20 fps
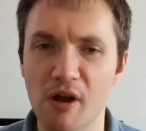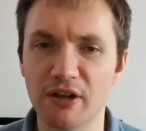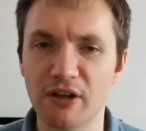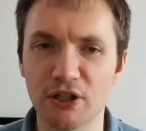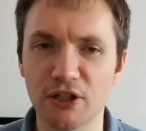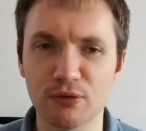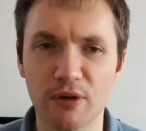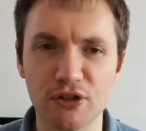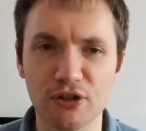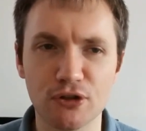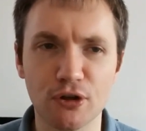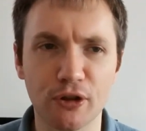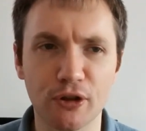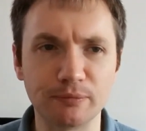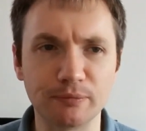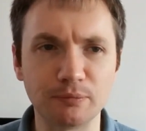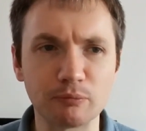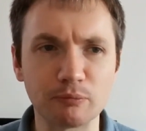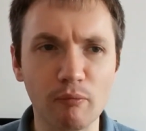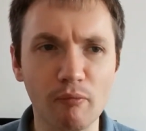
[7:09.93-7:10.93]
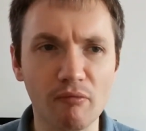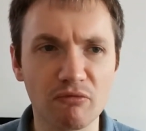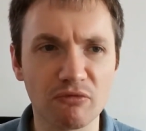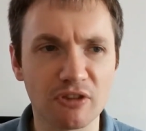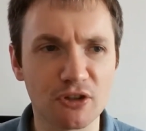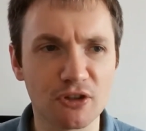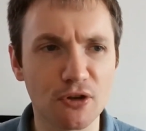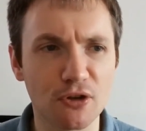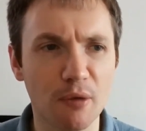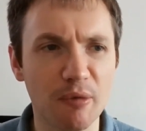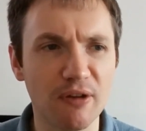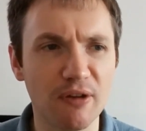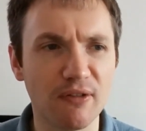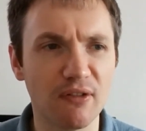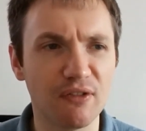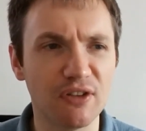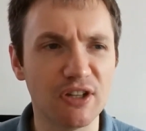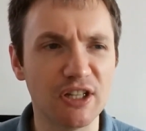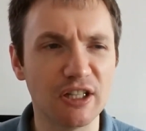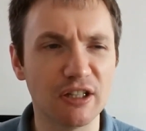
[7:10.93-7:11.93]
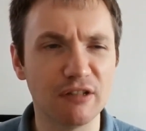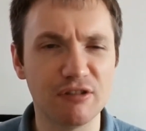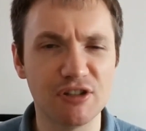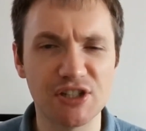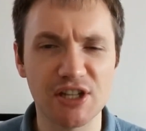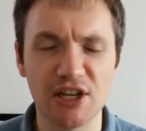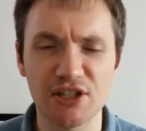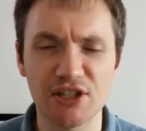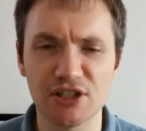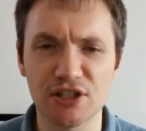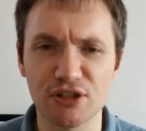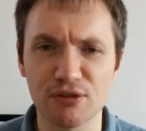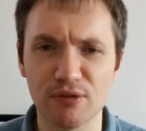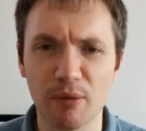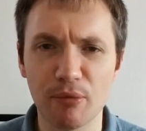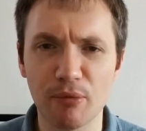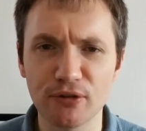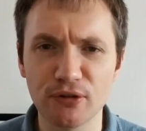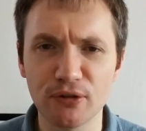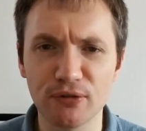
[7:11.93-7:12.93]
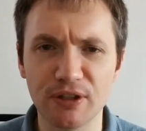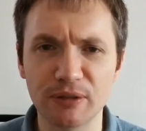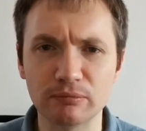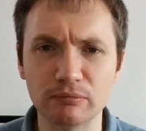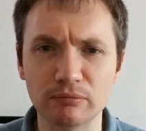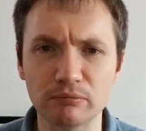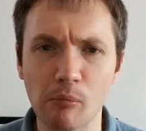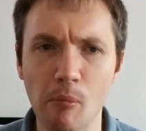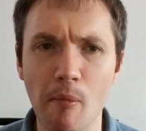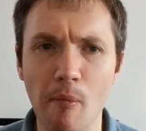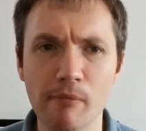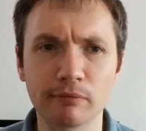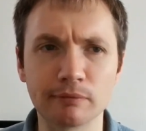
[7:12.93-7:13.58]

quite a nice white chocolate. It's got a bit of a vanilla-y taste into it, but nothing